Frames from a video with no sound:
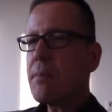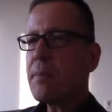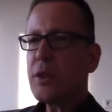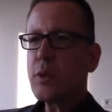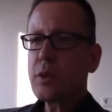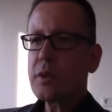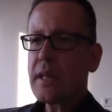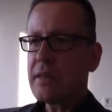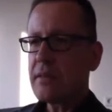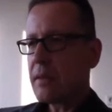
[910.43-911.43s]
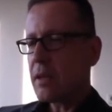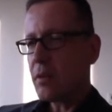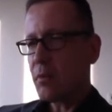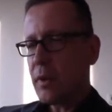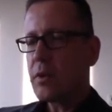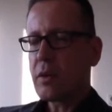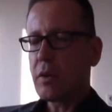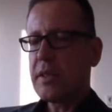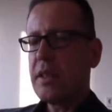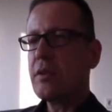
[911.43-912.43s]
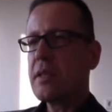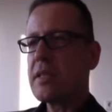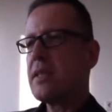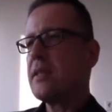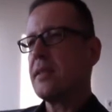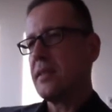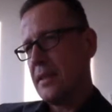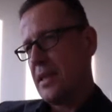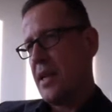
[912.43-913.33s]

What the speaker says: But we could continue this list